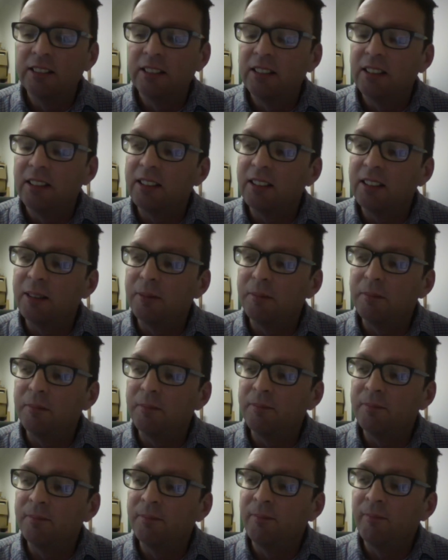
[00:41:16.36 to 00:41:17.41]

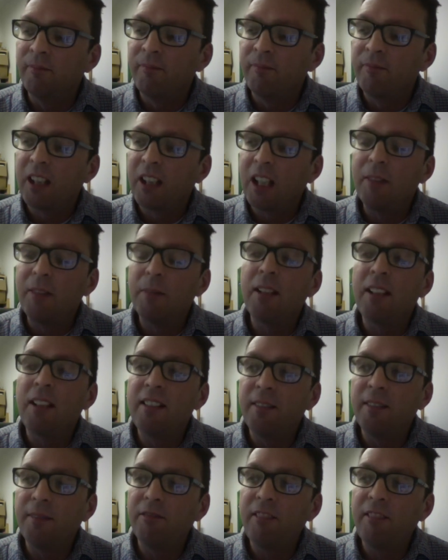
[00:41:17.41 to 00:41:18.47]
um, having
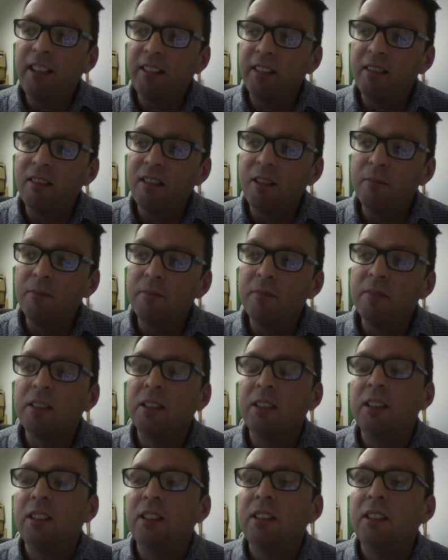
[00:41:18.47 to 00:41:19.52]
plenty of free time
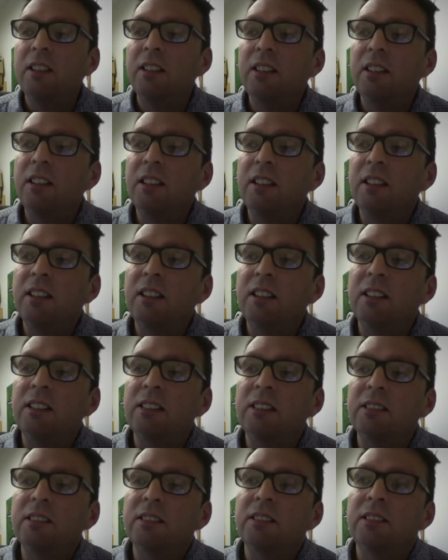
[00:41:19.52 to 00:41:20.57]
uh,
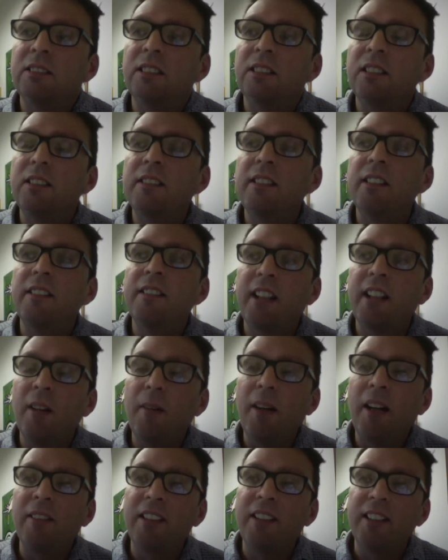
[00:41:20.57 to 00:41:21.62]
to, to go
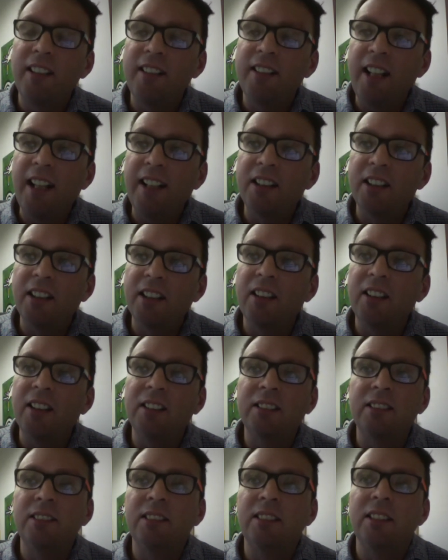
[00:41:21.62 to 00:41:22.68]
out into
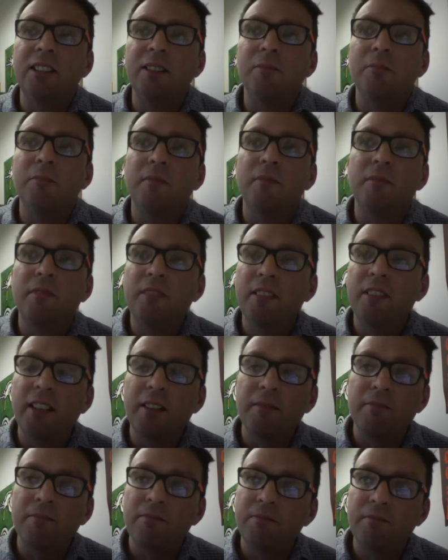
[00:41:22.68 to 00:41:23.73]
nature, um, to
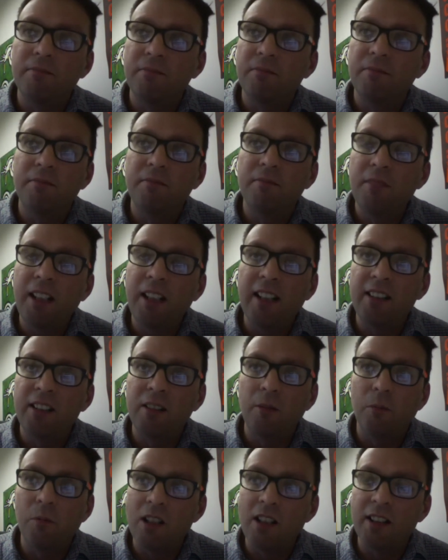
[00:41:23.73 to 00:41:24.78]
yes, to
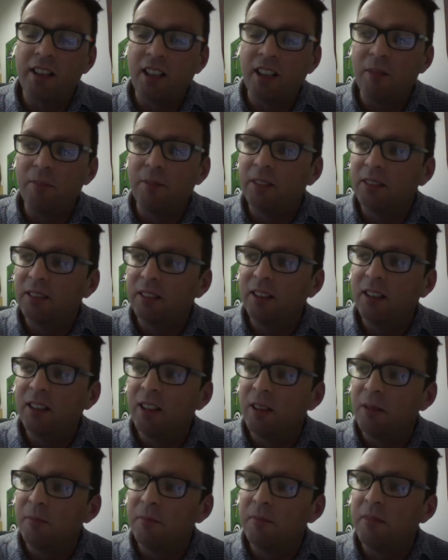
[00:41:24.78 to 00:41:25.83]
worship.
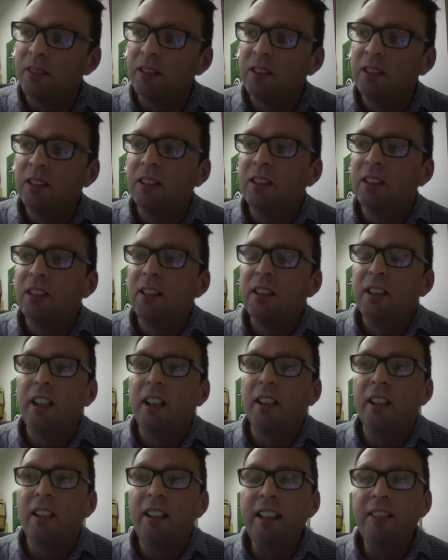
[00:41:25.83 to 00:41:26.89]
Um, Mm-hmm. You
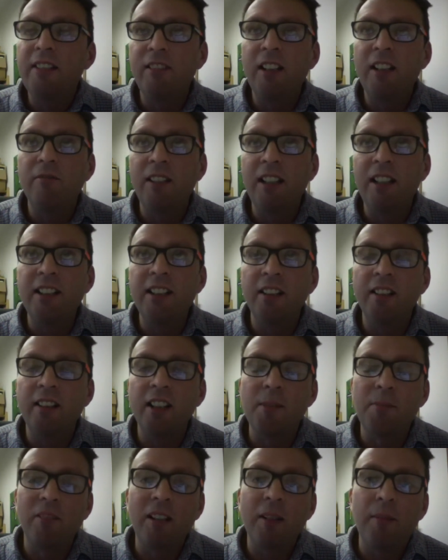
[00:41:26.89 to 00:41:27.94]
know, at least religion
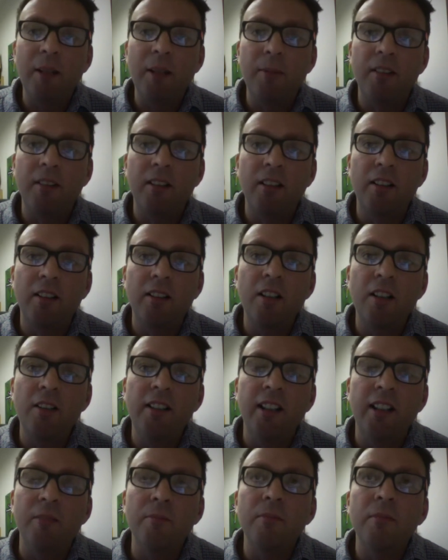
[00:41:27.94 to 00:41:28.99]
does bring people
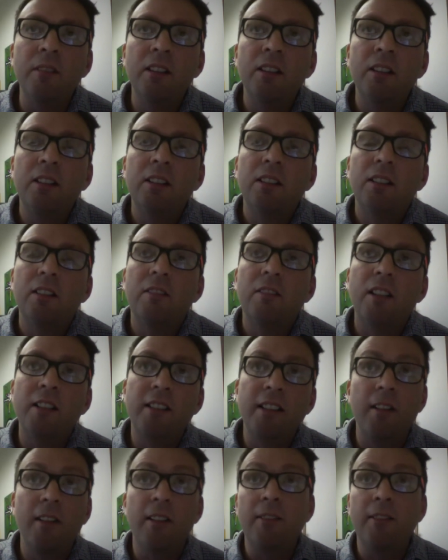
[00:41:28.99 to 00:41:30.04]
otium mm-hmm. or a,
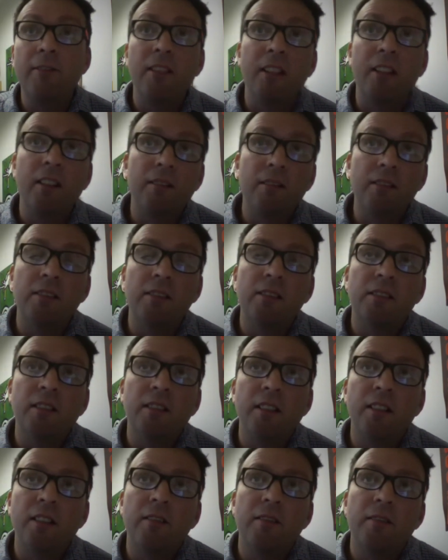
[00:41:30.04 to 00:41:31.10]
di- a, different
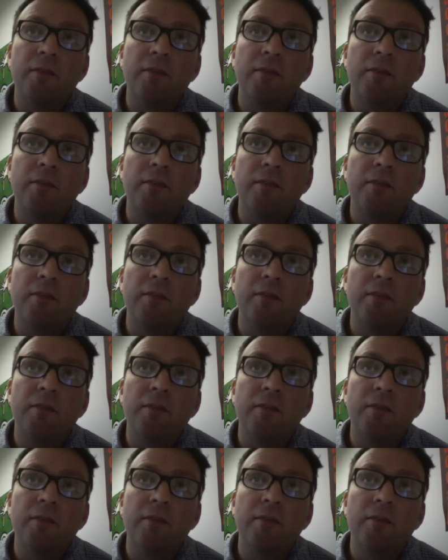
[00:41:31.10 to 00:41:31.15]
yes.